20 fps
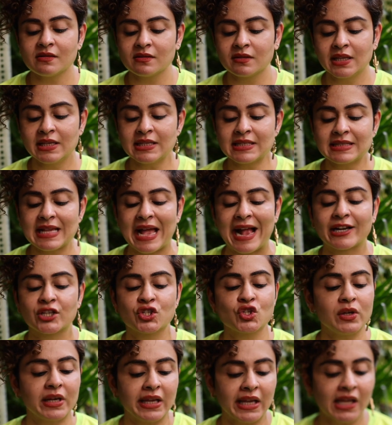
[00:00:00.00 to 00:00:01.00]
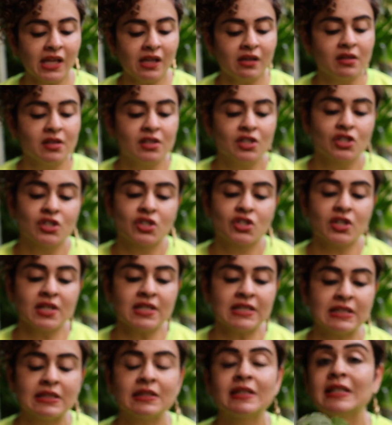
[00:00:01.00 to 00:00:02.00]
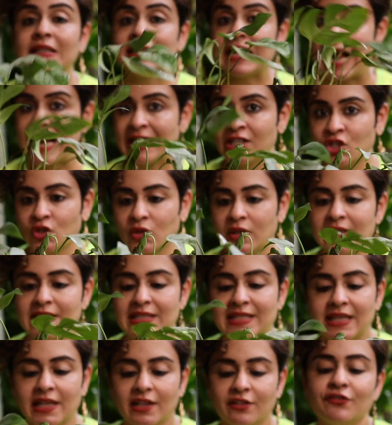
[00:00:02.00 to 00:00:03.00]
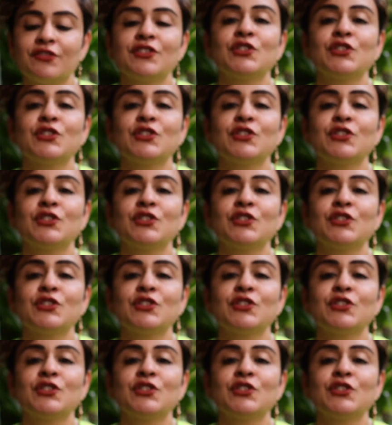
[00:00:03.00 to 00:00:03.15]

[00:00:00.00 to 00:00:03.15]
this actually just detached itself.